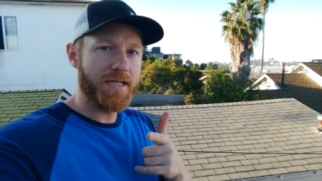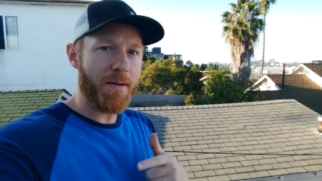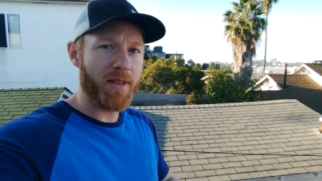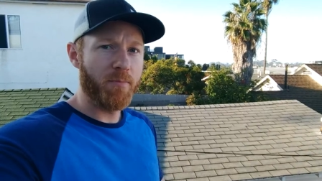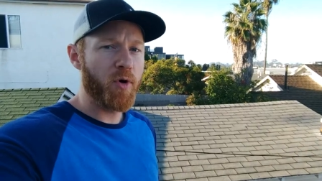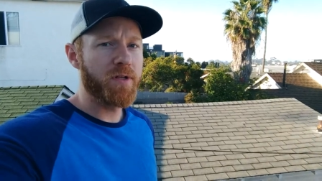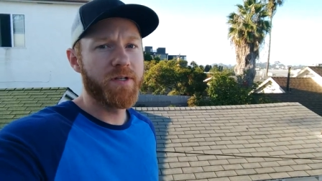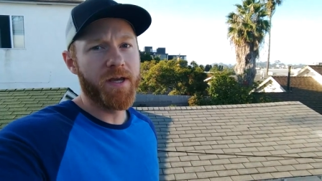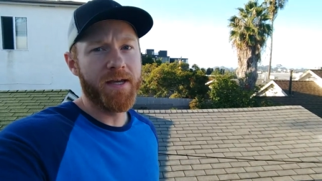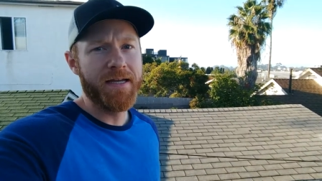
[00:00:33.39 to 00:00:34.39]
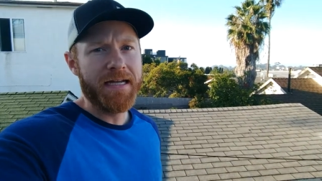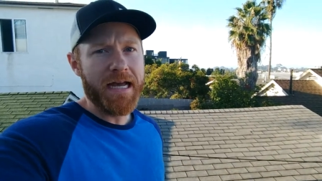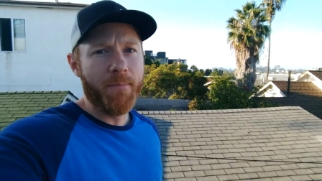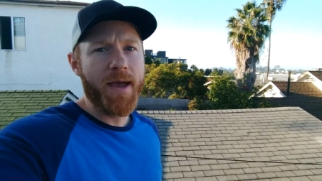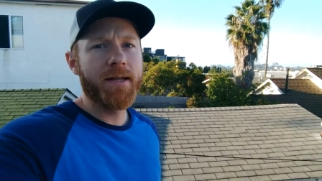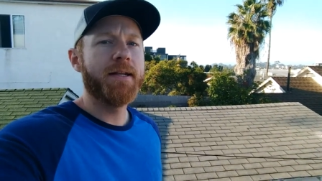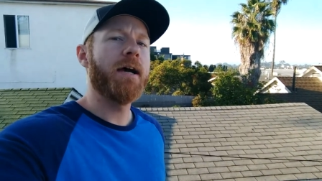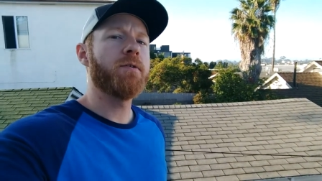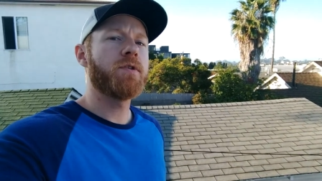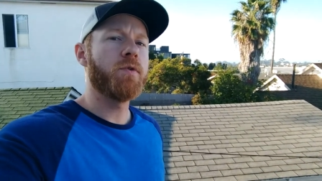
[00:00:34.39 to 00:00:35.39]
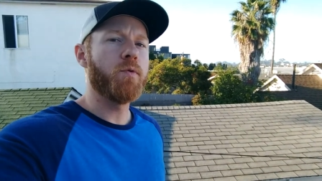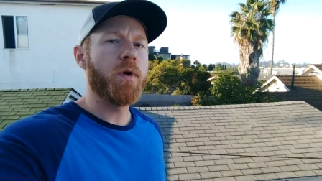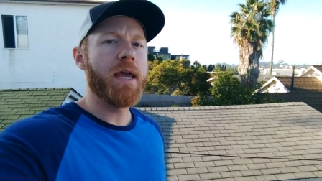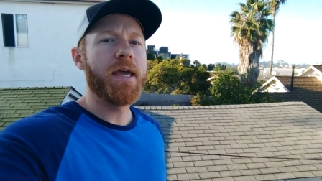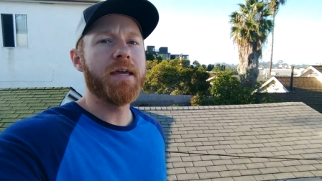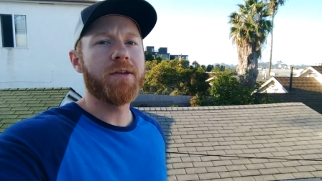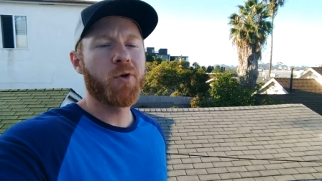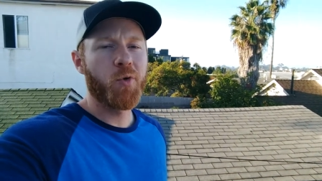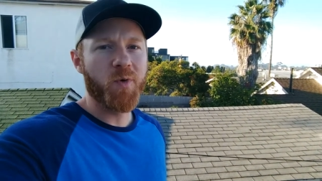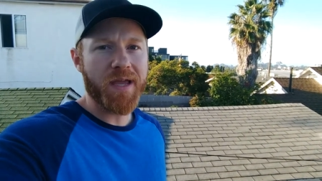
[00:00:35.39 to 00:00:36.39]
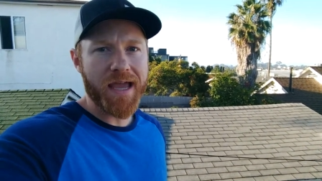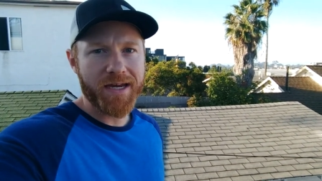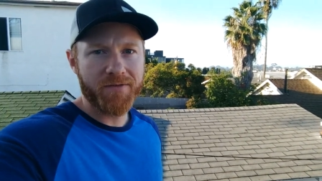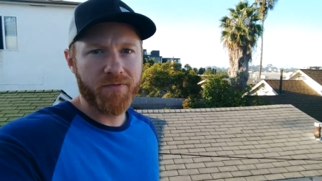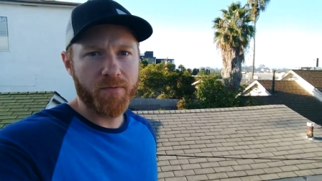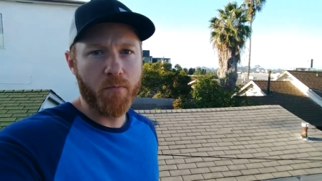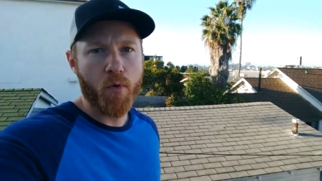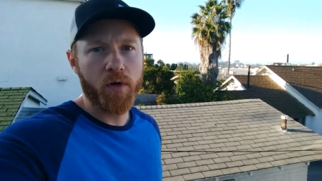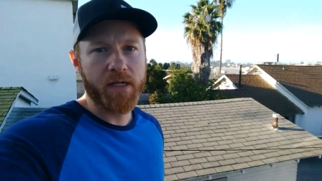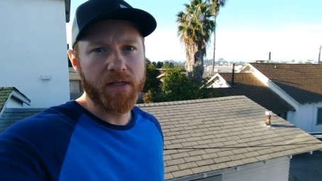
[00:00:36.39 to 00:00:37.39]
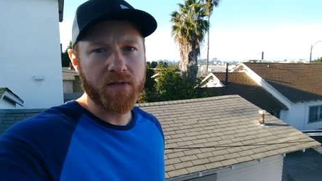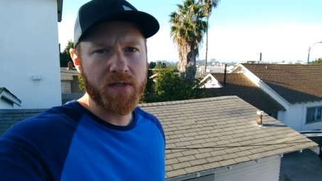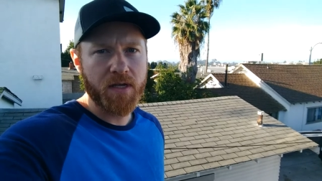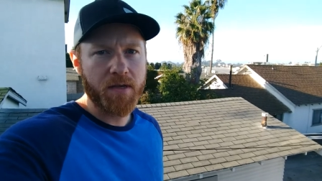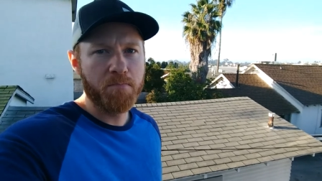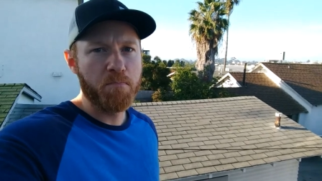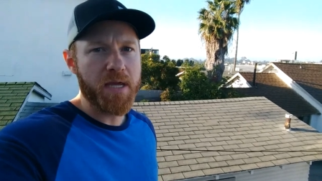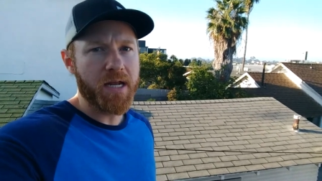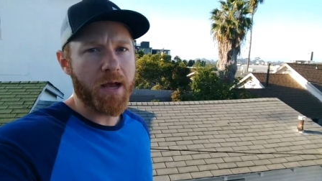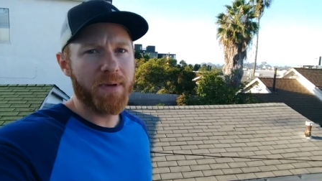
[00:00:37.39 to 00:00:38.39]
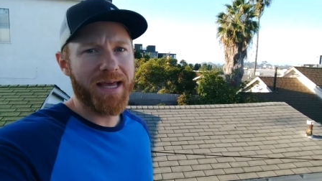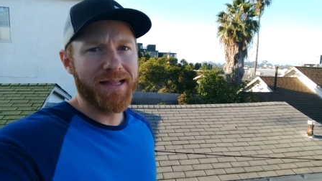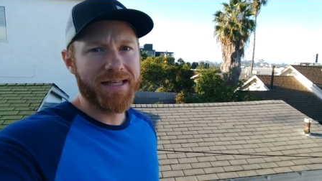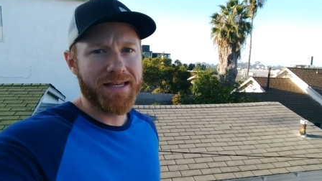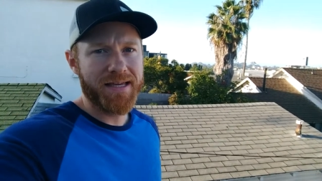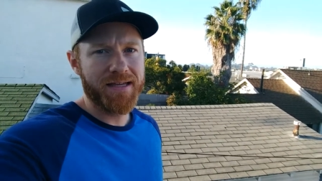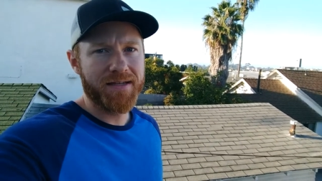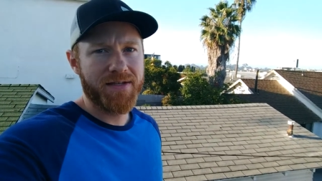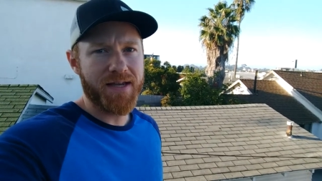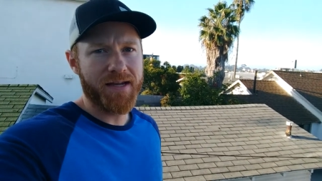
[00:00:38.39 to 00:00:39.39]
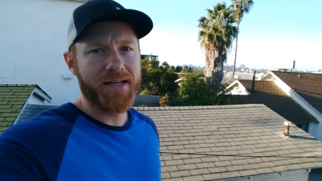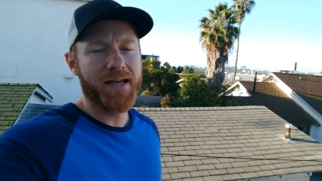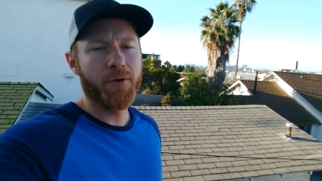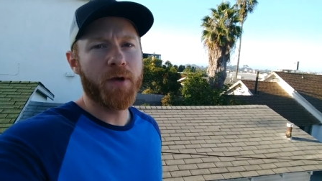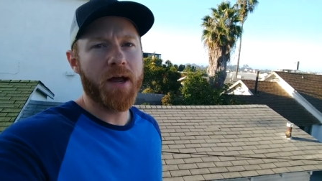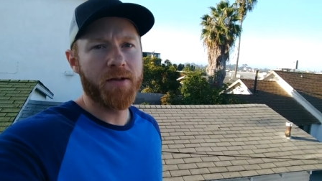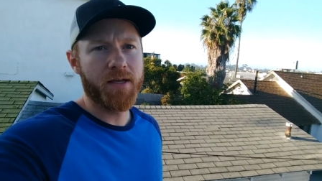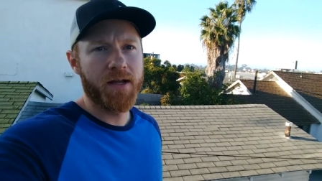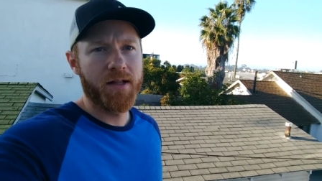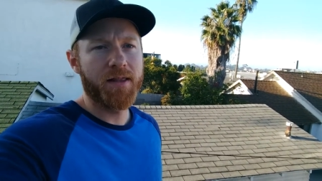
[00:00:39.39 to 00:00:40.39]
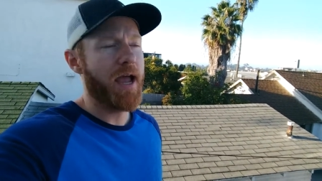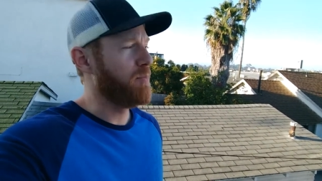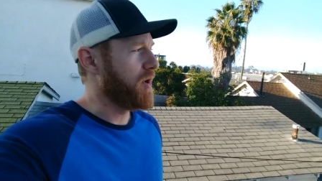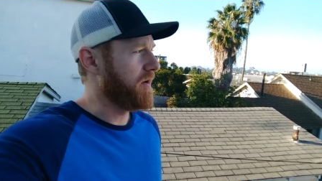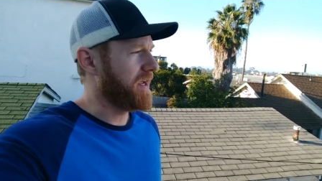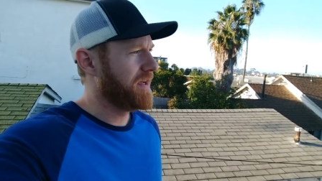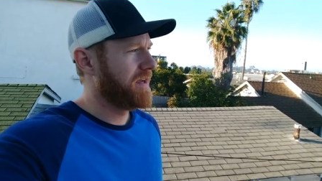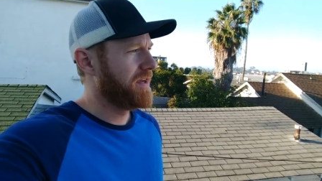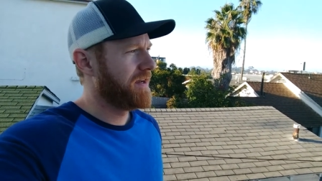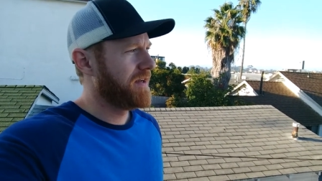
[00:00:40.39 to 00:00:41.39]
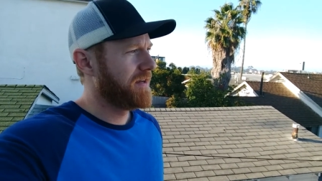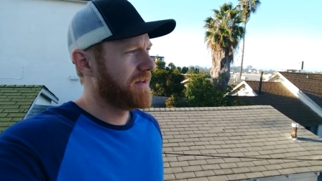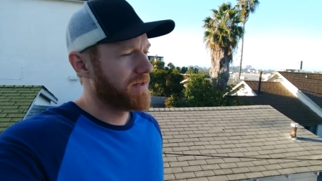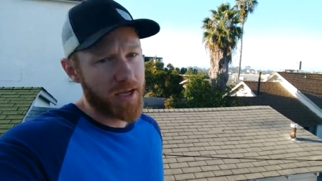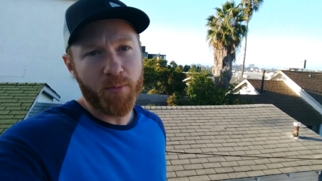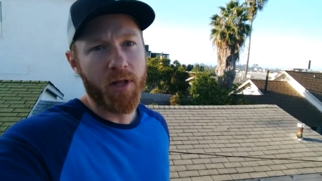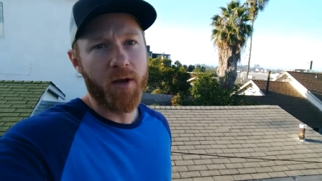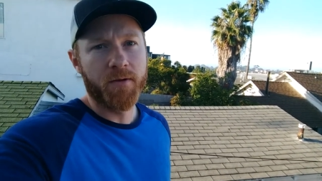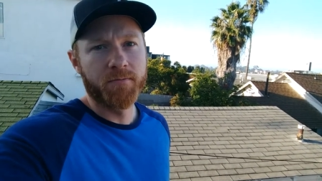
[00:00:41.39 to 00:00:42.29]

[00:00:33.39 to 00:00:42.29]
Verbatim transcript: Top of the morning to you. I'm headed out to a creative mornings meetup at the San Diego County Library. Come along.